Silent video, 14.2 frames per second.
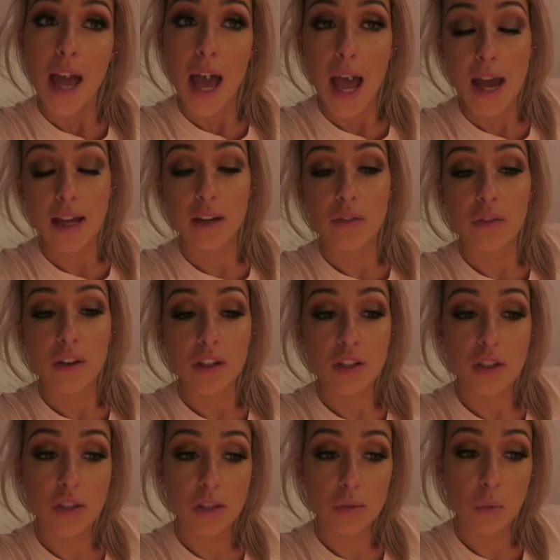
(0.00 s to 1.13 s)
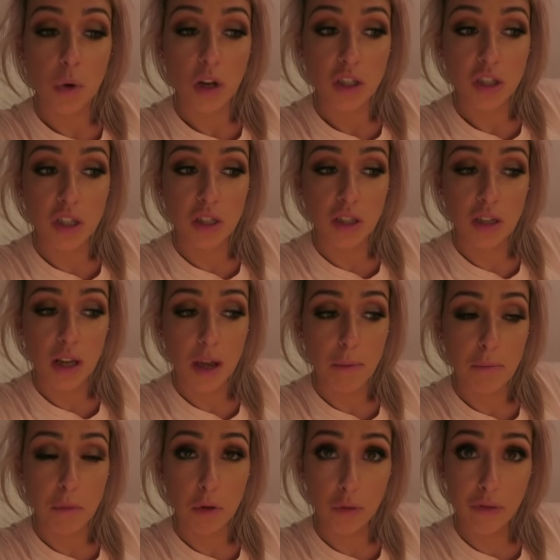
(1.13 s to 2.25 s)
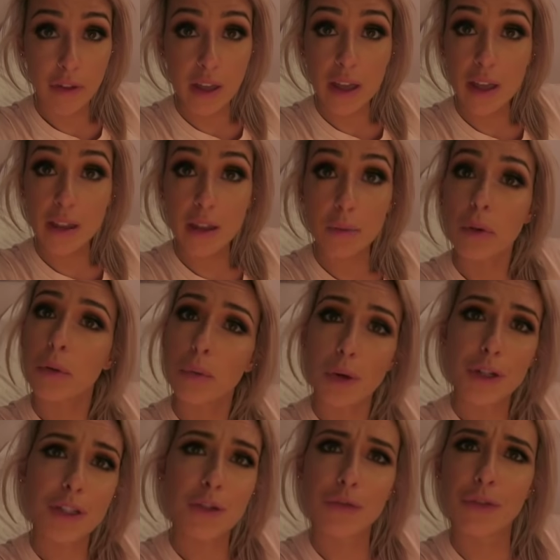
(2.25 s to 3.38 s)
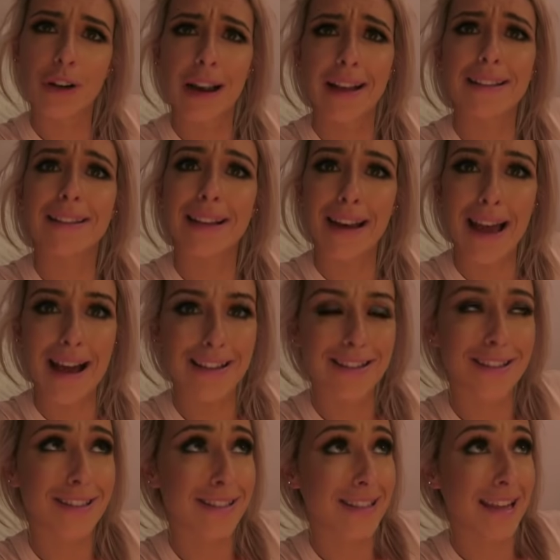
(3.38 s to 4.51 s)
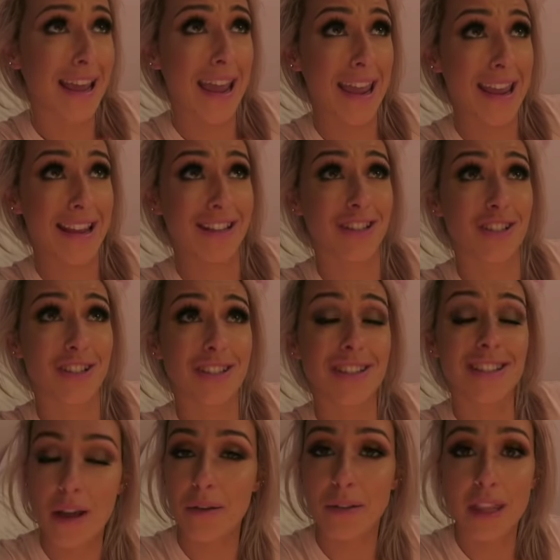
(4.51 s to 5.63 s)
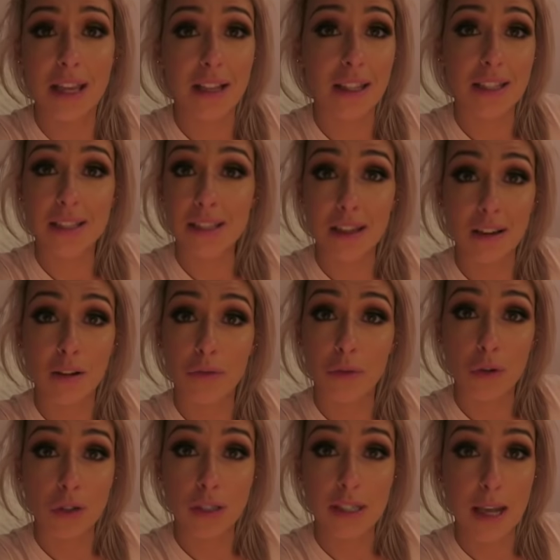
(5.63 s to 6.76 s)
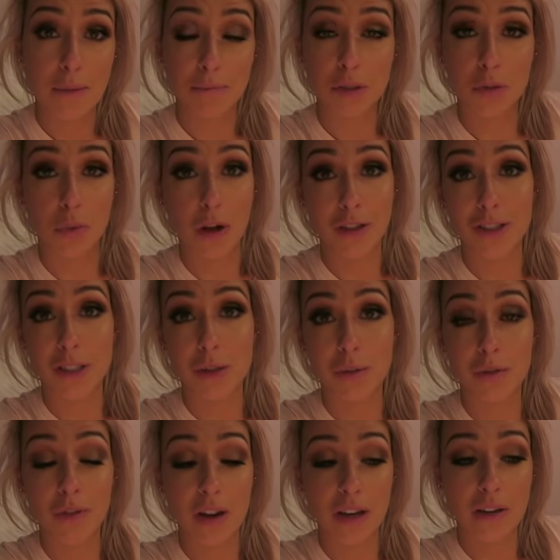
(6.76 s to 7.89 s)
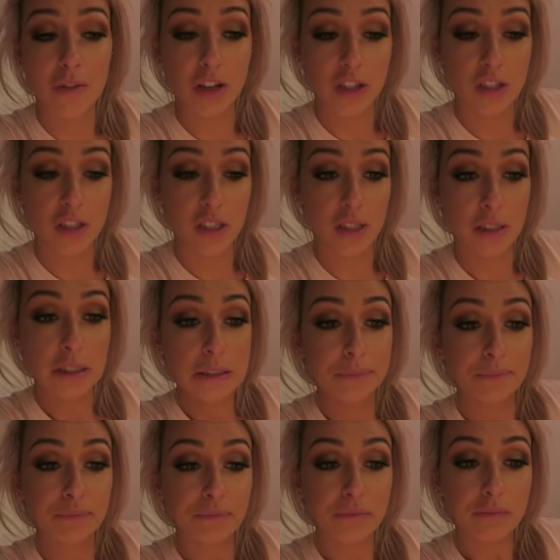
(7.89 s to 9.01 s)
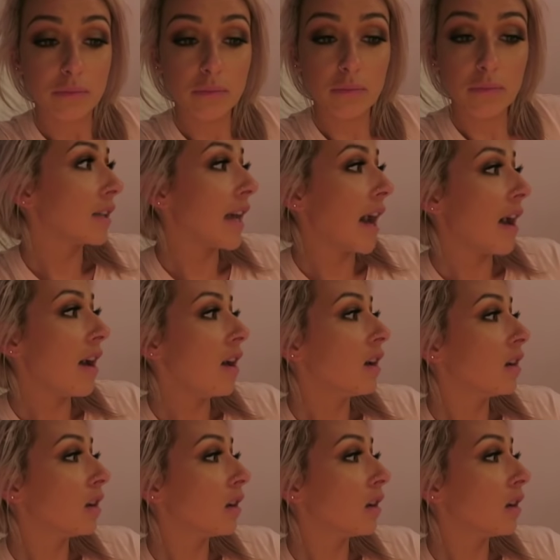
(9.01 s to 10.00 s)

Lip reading: and finished watching a movie that we were watching for like the last ages. I think this is like our fourth attempt to watch it, so we finally finished it. Yeah?